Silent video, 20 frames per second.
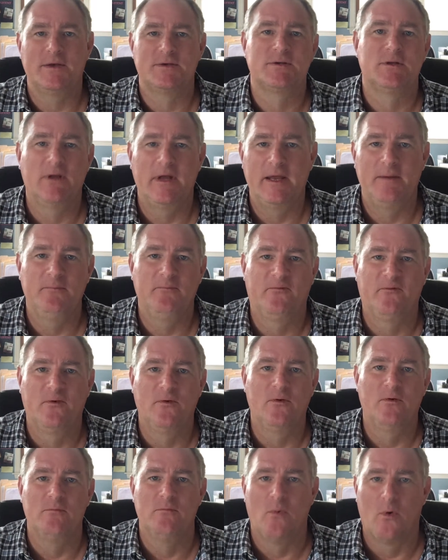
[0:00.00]
is clean
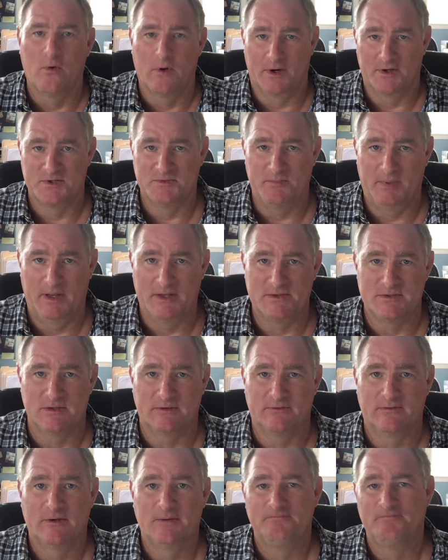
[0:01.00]
food more
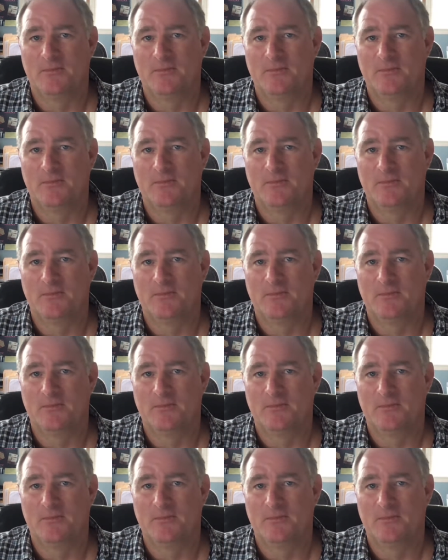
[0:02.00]
expensive?